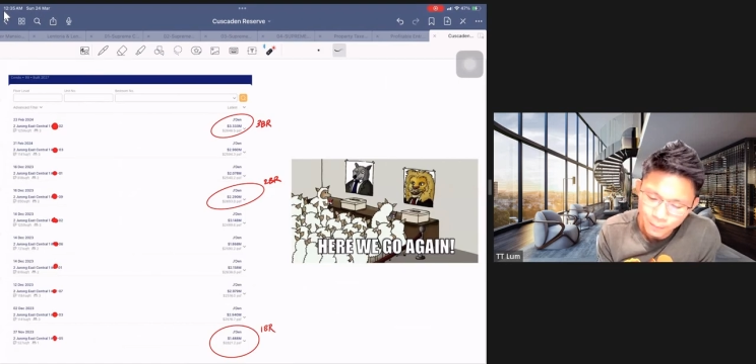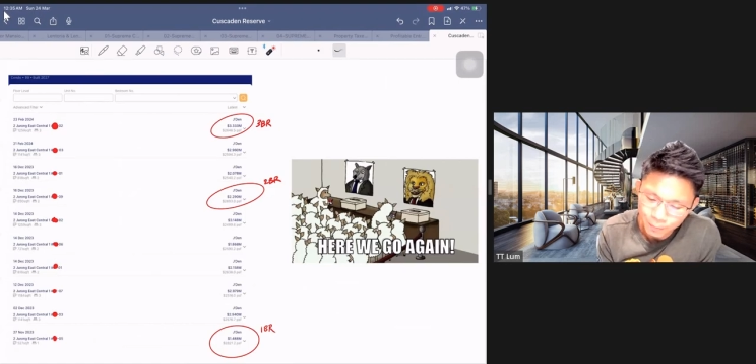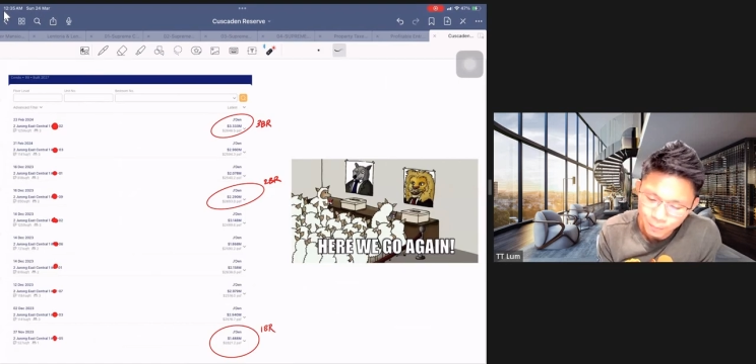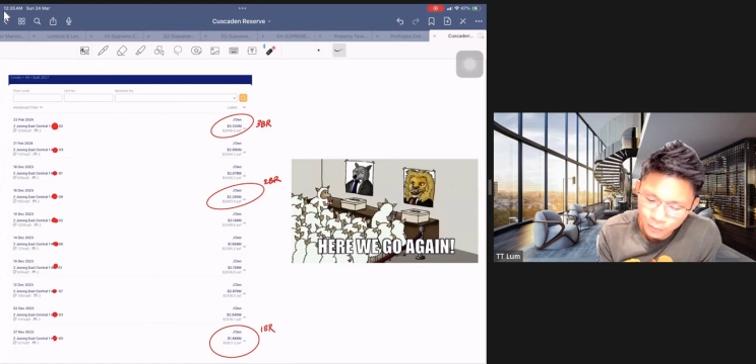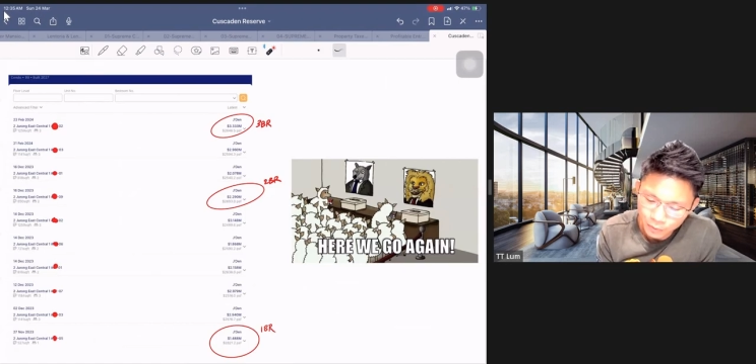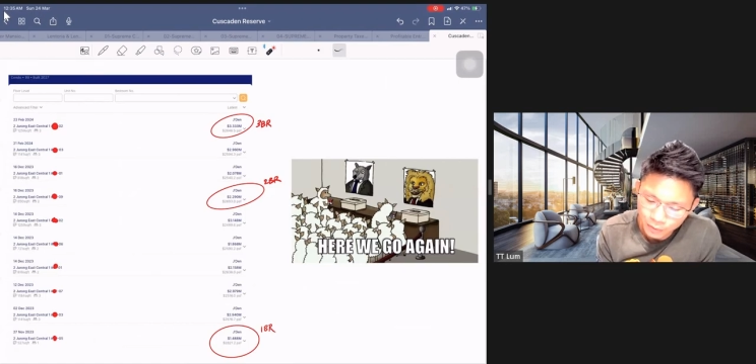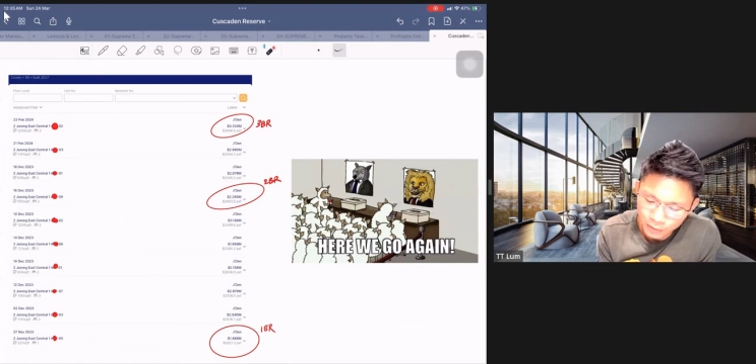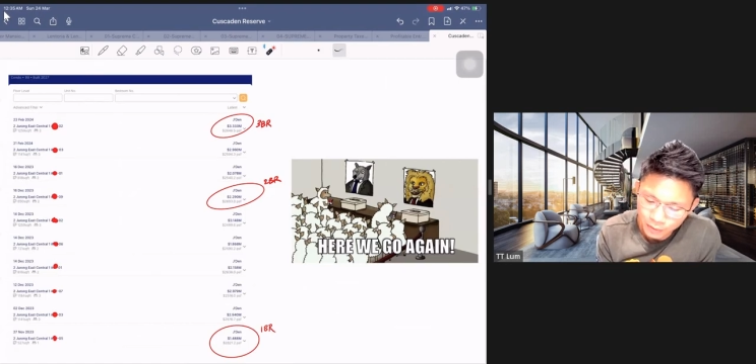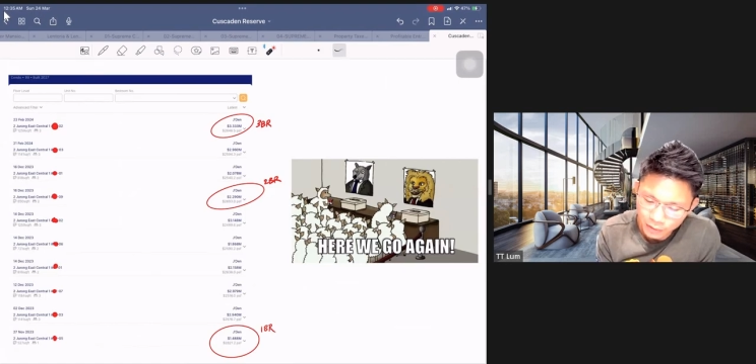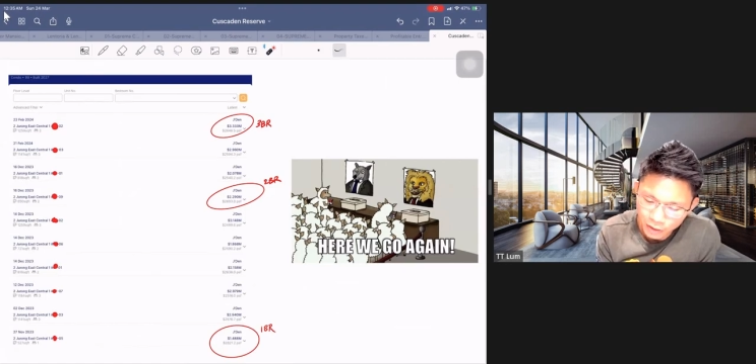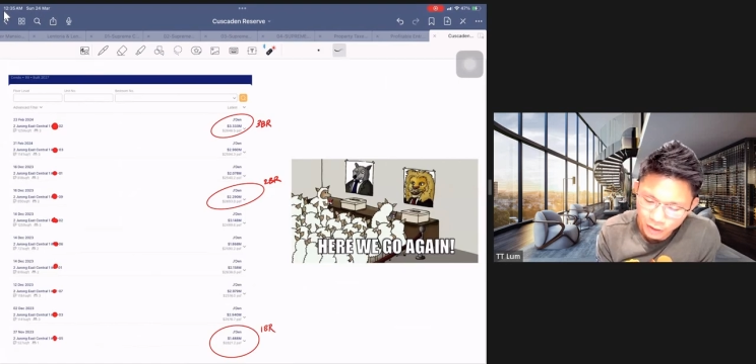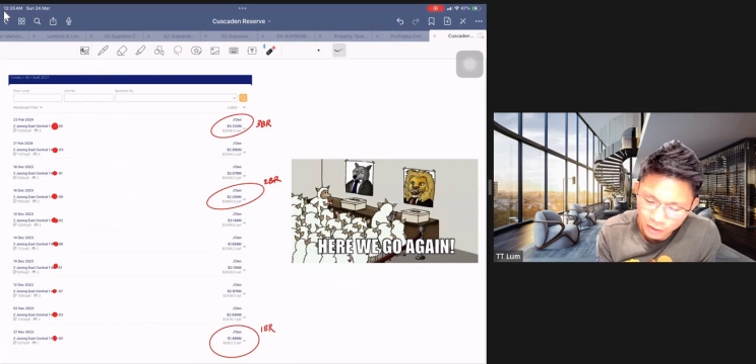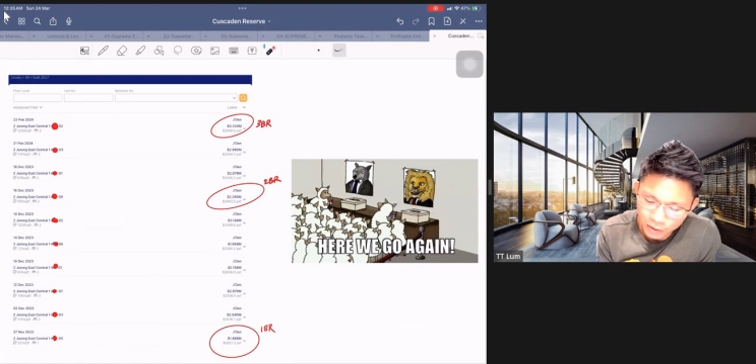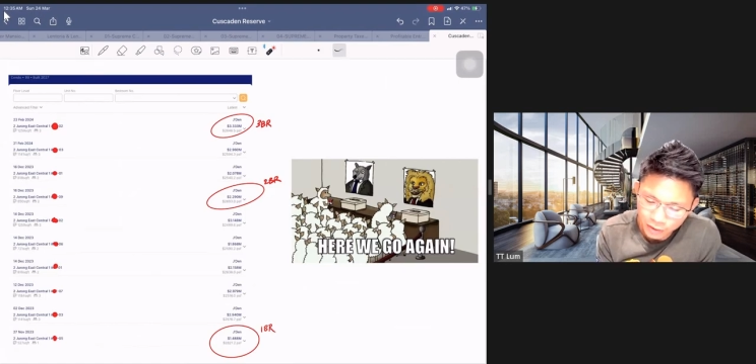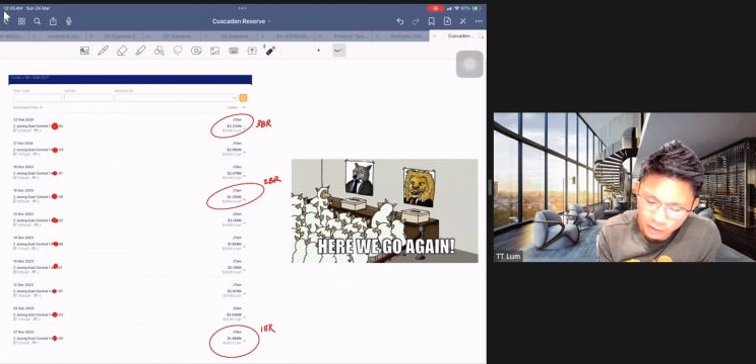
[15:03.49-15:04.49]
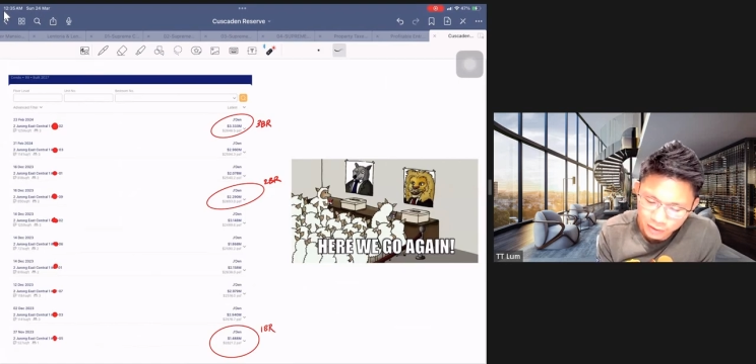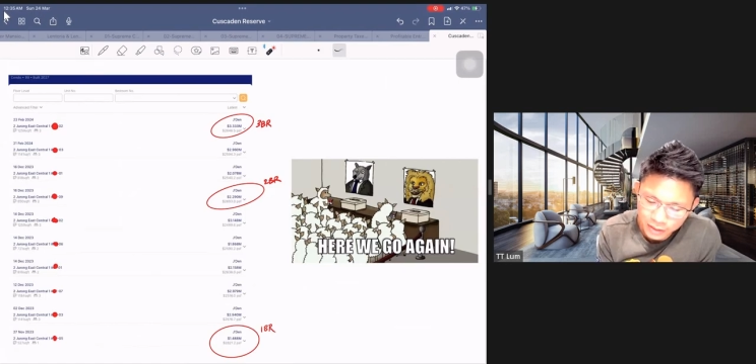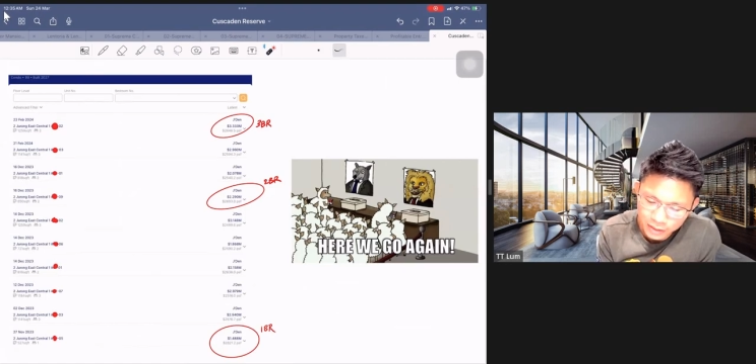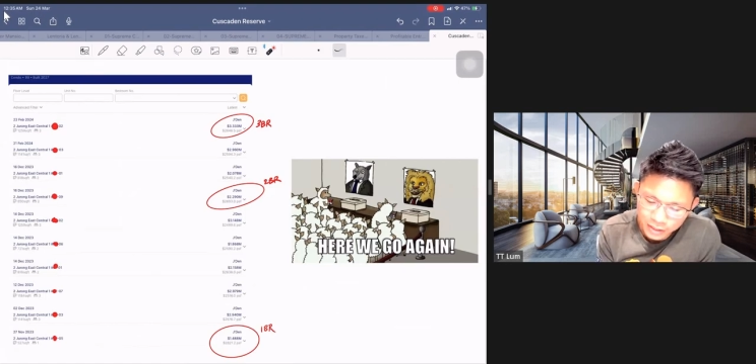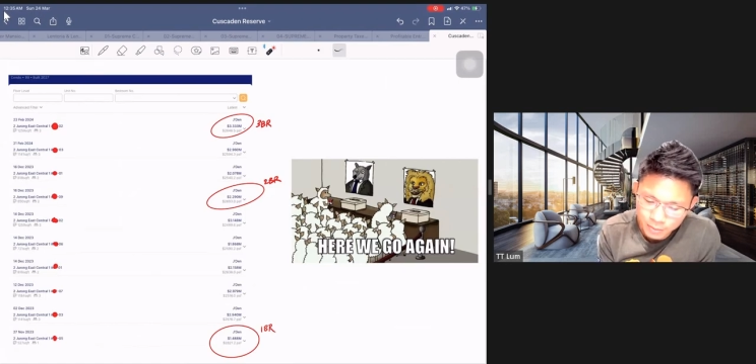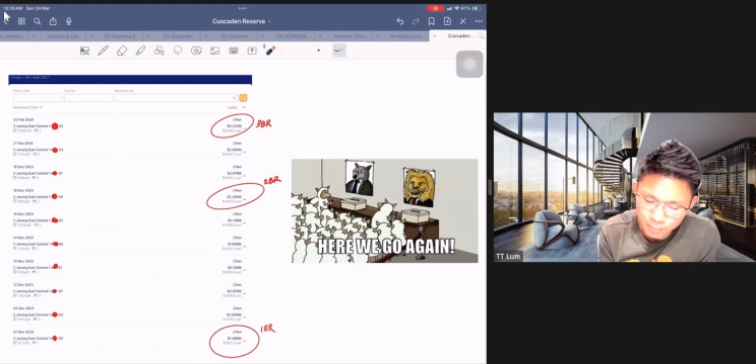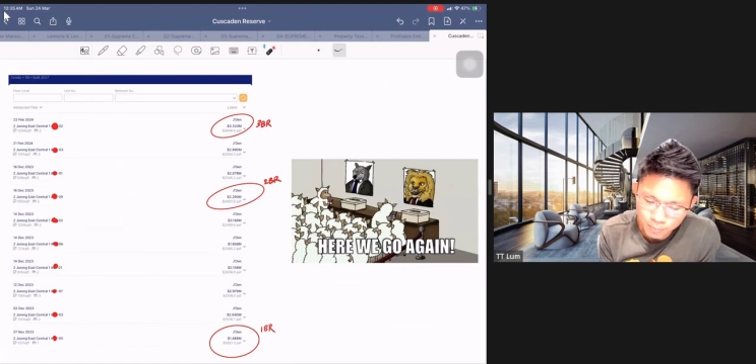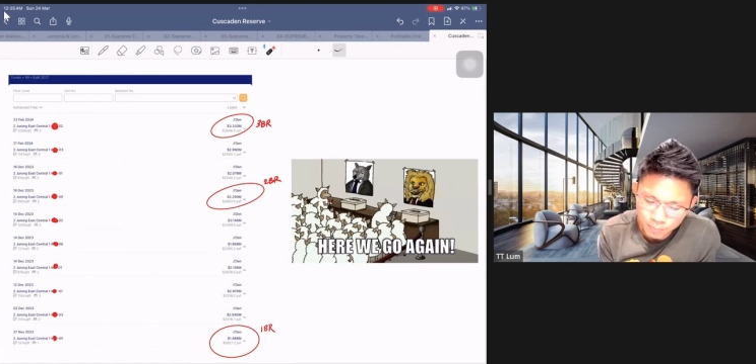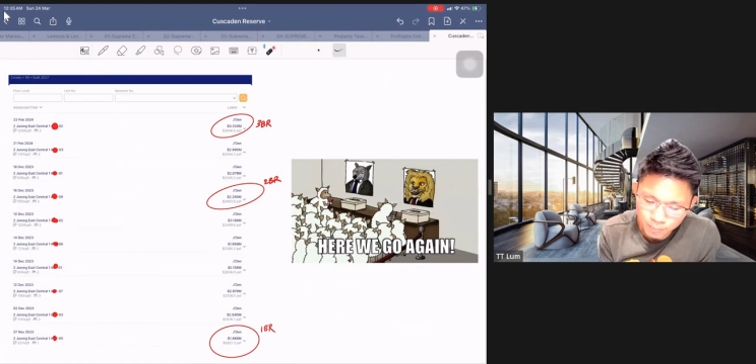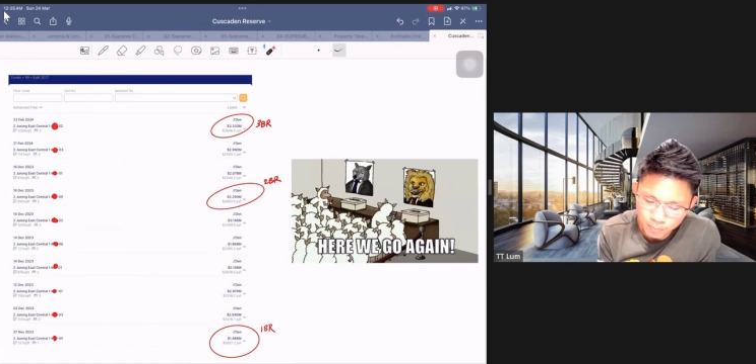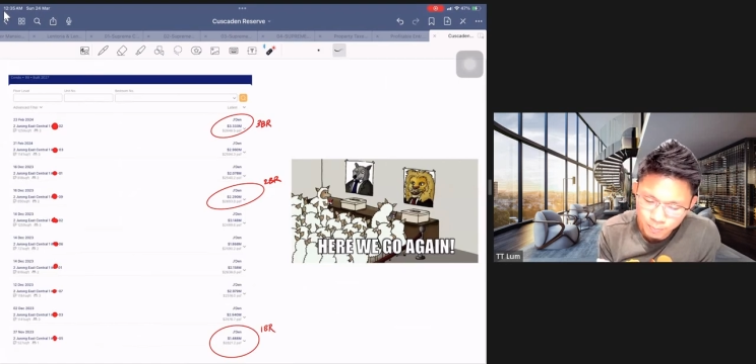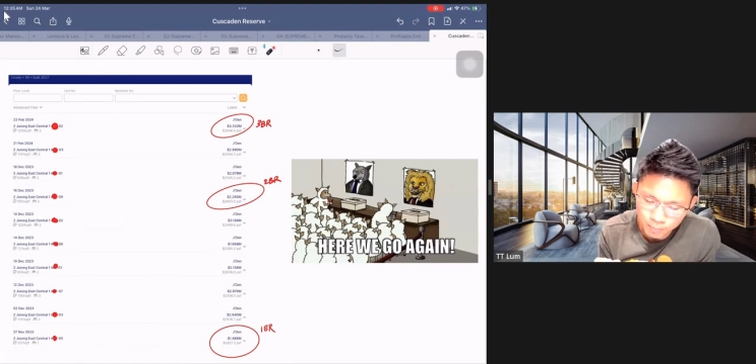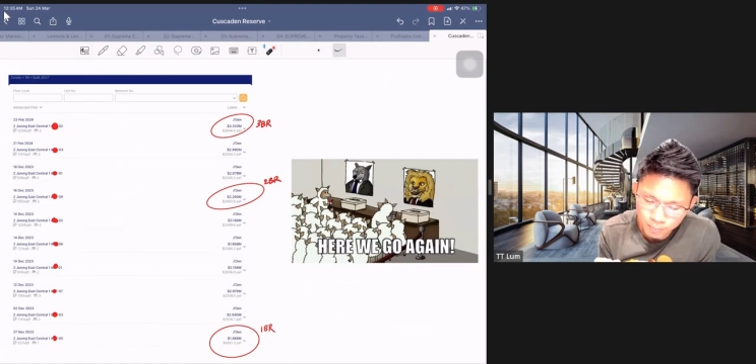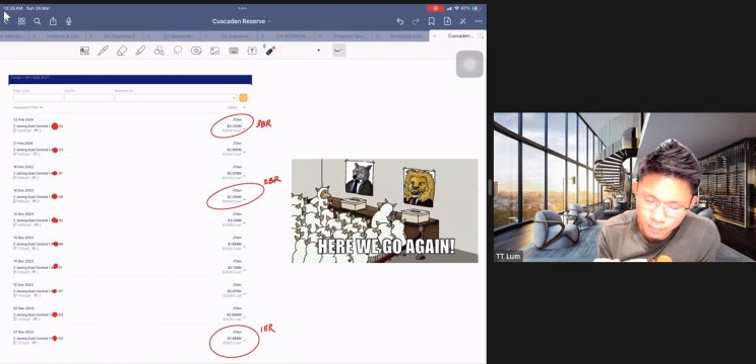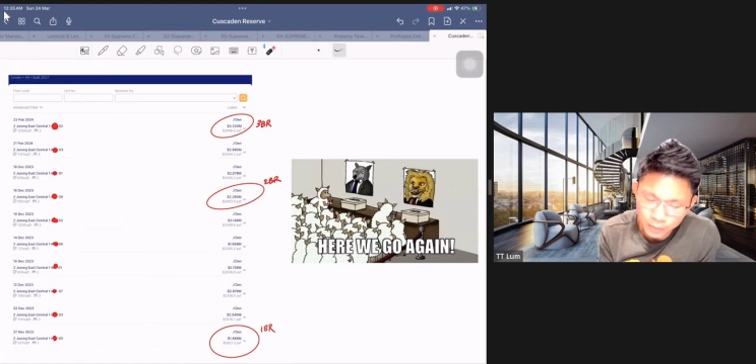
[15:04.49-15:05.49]
You got this
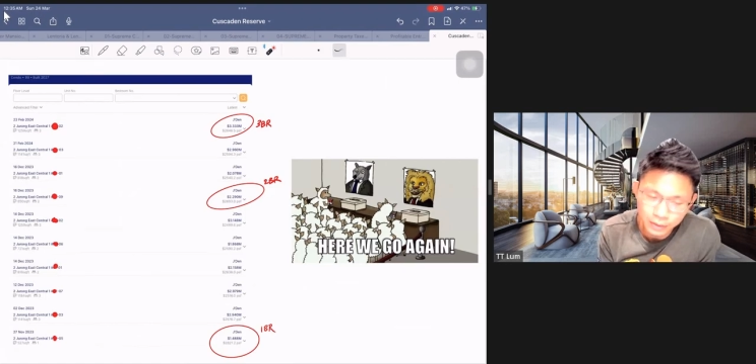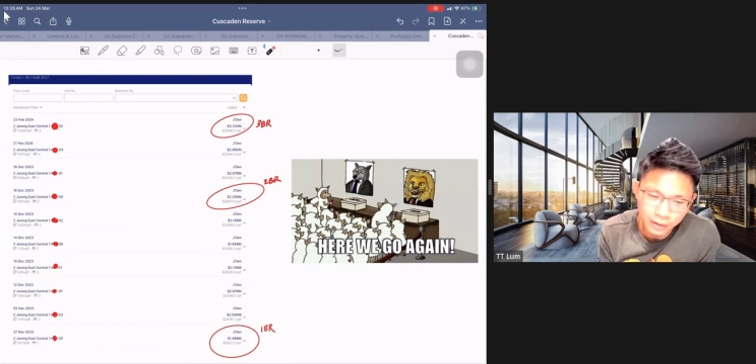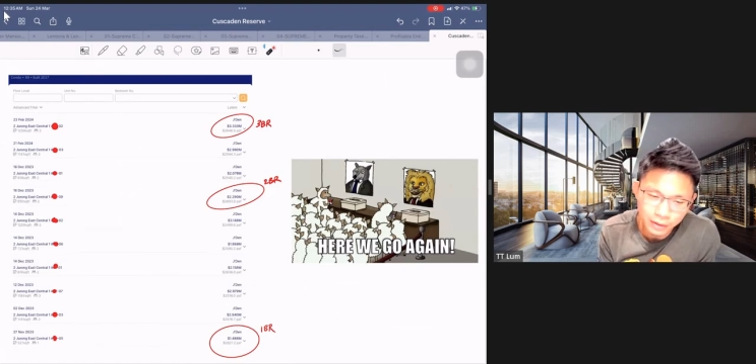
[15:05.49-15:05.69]
particular